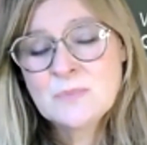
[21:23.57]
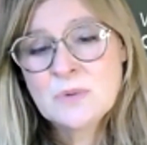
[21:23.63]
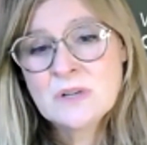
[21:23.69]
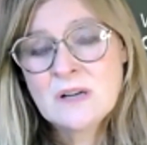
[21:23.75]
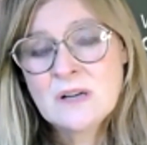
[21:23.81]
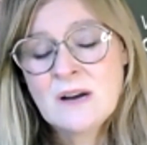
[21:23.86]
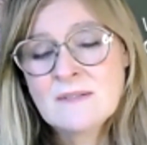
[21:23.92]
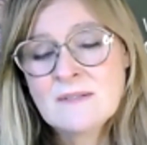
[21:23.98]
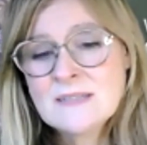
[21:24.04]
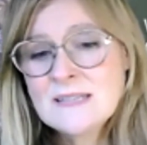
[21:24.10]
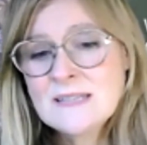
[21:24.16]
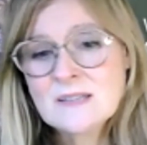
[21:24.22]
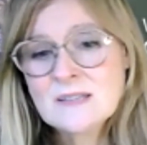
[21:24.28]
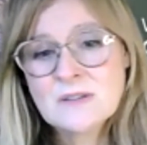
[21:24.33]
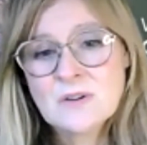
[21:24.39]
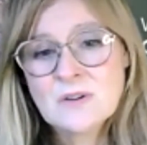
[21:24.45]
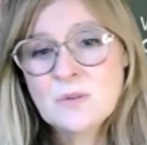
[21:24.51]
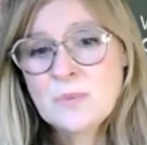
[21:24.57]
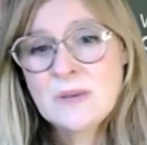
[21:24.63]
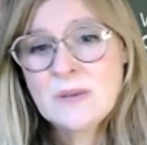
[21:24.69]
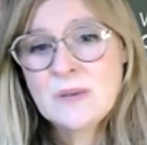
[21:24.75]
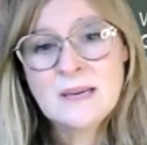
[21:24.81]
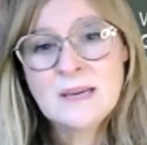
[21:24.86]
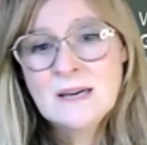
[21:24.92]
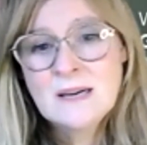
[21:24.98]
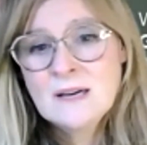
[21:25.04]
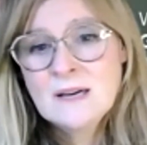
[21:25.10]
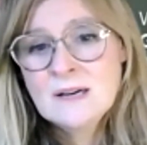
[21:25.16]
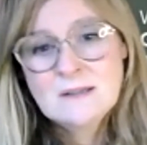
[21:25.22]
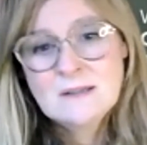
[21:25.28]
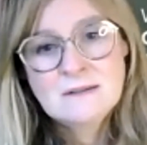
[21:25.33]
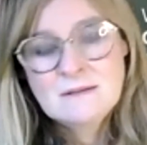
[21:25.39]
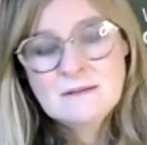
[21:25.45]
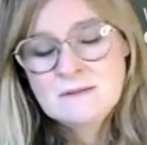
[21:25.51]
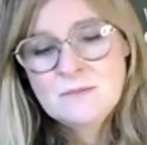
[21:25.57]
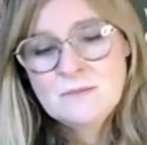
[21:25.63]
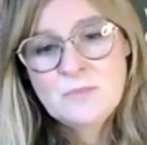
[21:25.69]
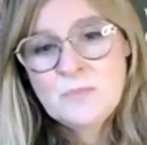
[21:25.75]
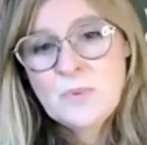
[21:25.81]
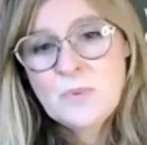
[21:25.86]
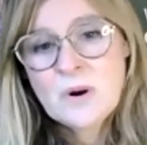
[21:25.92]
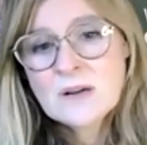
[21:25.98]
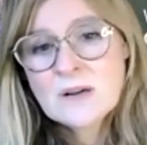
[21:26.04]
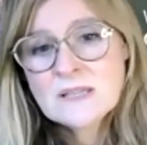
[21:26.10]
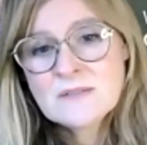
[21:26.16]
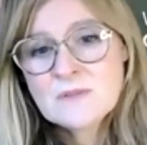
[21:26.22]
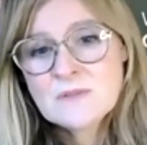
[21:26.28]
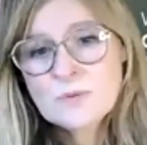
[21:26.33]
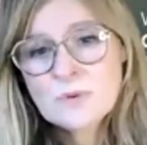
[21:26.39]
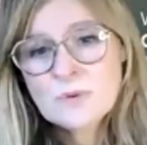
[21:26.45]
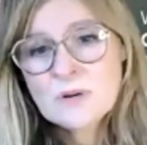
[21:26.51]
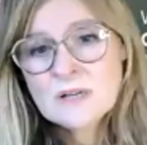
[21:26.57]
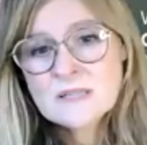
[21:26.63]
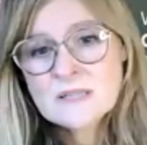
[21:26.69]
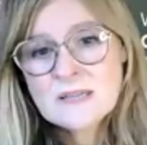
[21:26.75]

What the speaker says: But obviously there's going to be parts of the world